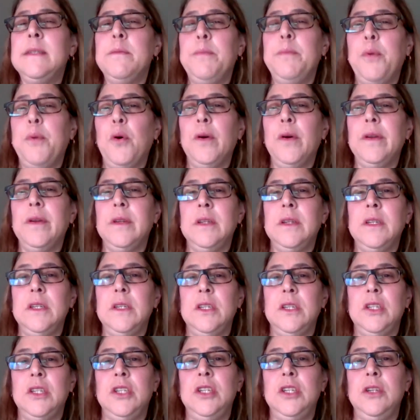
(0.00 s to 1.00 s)
important
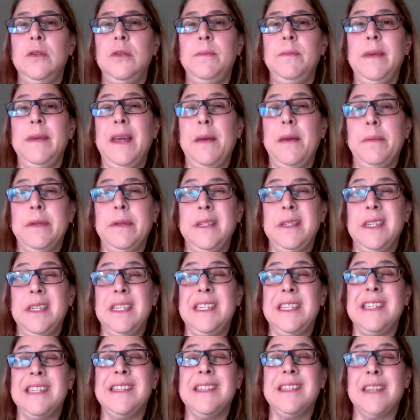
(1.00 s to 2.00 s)
to be able to
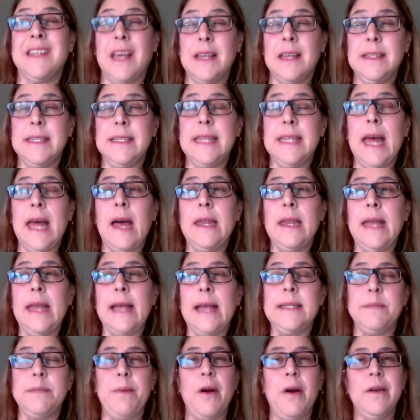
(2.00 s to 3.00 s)
discuss that
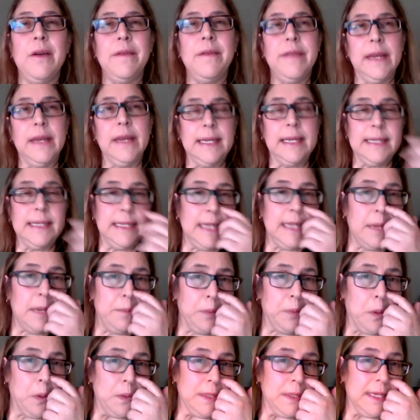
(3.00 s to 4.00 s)
as part of the
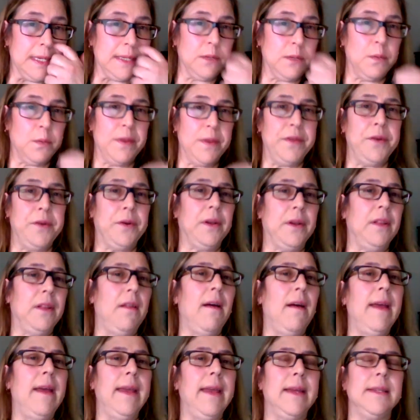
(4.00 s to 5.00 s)
consent process with your
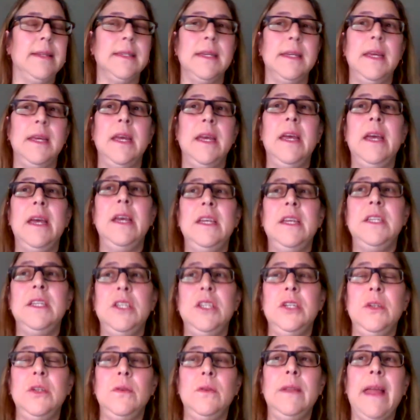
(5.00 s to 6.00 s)
client,
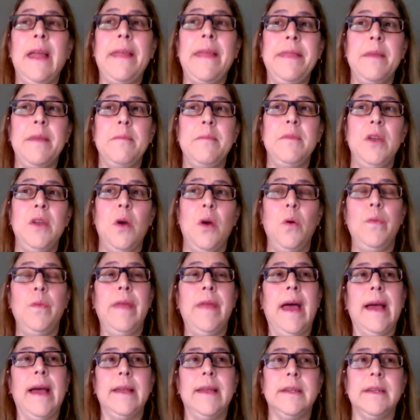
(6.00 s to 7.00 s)
to let them know
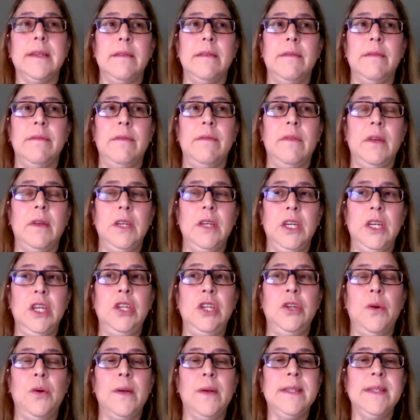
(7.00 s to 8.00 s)
that,
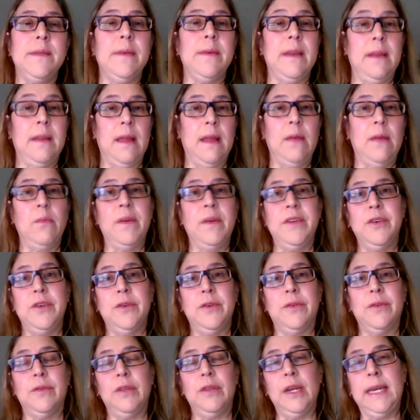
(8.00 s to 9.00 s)
when
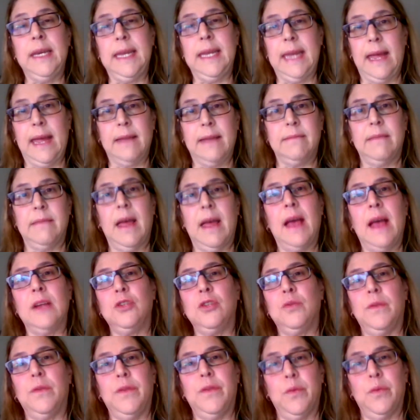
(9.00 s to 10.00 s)
you're looking at
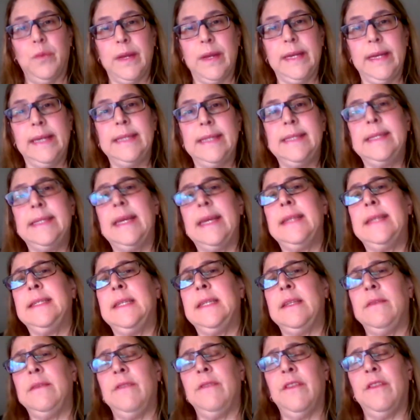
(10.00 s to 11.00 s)
the written consent
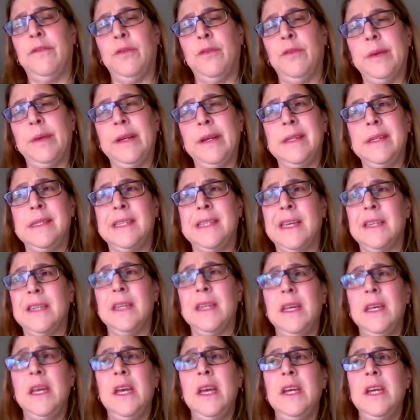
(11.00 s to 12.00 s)
and the verbal consent,
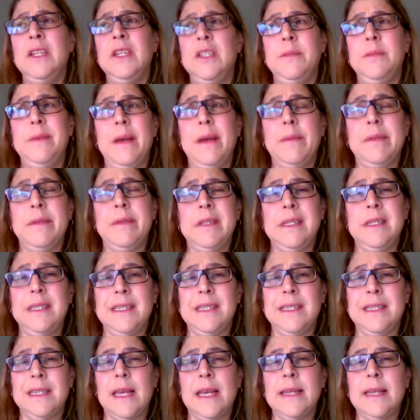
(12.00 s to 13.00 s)
to be able to
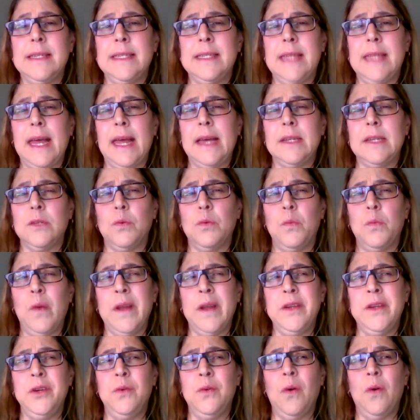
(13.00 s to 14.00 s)
discuss that
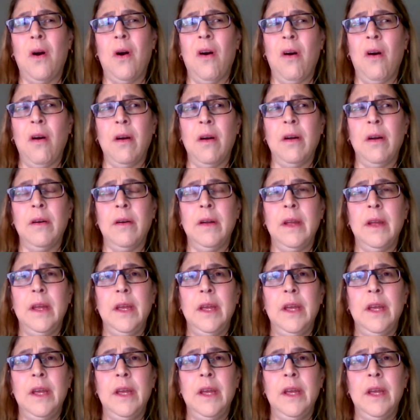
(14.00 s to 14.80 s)
when you are